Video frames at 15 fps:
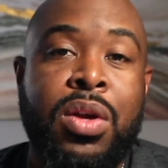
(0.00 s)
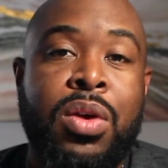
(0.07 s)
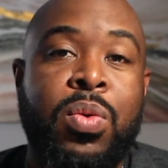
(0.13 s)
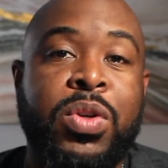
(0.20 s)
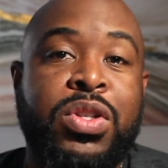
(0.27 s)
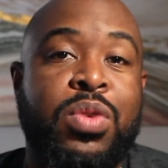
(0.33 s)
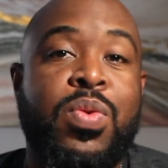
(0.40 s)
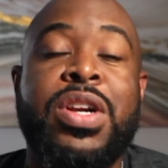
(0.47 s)

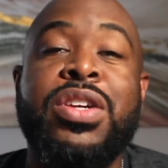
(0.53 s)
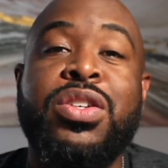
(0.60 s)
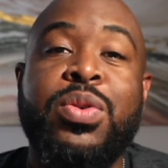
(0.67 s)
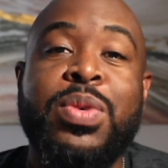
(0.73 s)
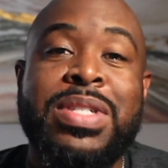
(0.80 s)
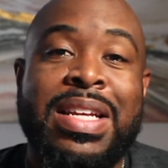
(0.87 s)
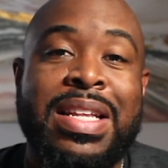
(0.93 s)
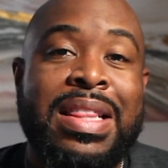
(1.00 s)
What you want to do
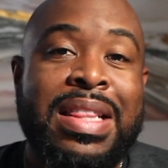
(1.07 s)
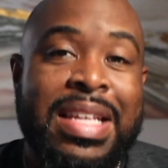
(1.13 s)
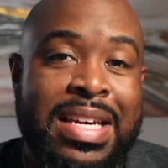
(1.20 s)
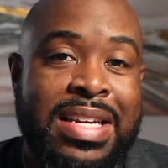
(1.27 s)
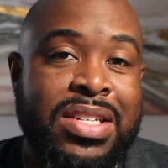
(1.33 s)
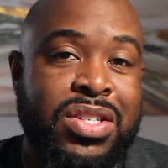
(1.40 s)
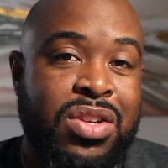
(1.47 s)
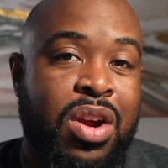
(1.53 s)
is at
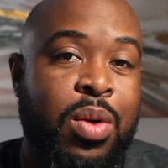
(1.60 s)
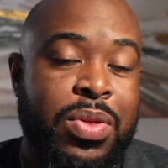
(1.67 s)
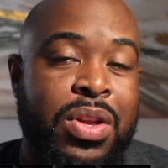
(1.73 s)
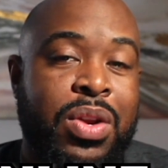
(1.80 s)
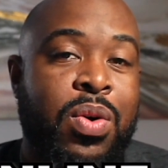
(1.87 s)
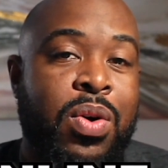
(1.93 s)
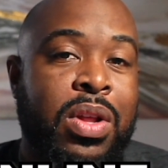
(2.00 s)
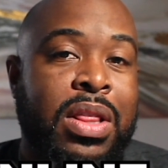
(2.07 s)
least start with an
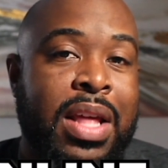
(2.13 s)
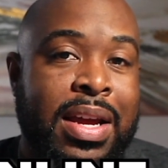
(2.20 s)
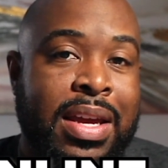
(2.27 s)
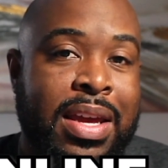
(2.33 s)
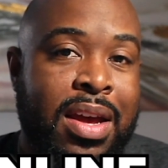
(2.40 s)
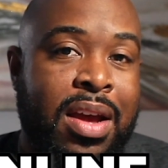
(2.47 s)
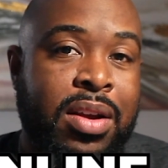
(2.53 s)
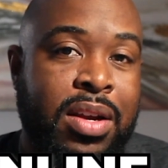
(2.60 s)
online
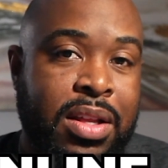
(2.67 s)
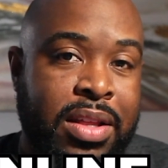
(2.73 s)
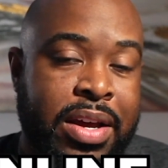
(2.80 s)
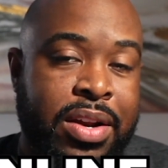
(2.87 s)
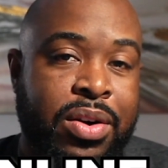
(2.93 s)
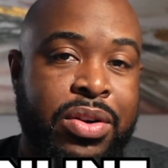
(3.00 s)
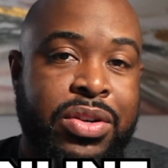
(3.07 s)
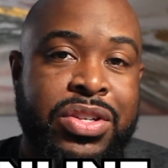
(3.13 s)

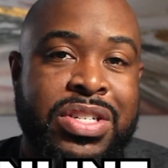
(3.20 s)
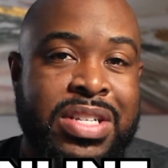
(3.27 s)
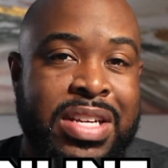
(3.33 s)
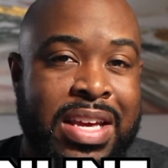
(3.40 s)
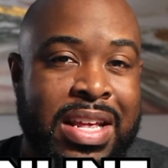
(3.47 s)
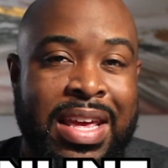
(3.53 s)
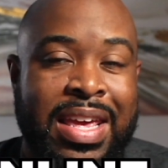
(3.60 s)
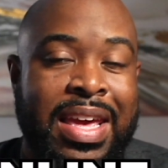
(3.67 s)
calculator just to
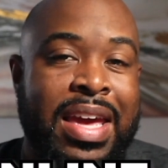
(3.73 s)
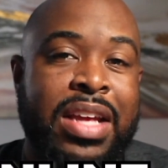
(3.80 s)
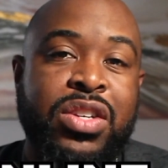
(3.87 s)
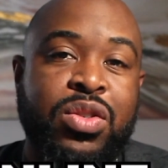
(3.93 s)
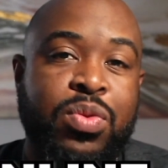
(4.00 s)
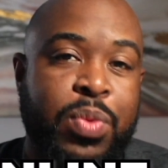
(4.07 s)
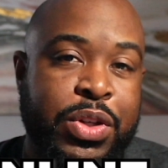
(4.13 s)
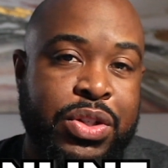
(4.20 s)
get a
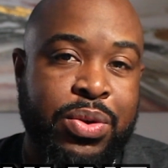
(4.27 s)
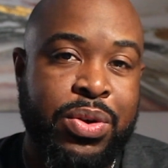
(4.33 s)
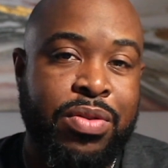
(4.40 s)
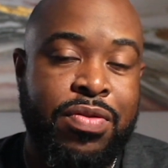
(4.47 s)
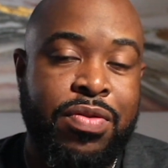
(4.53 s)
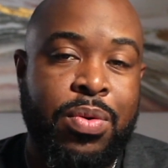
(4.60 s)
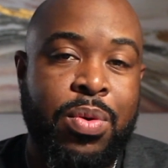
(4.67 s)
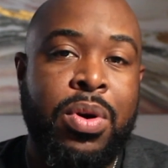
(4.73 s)
gauge of what you can
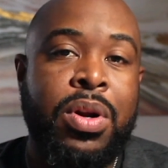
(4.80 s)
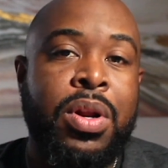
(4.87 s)
afford,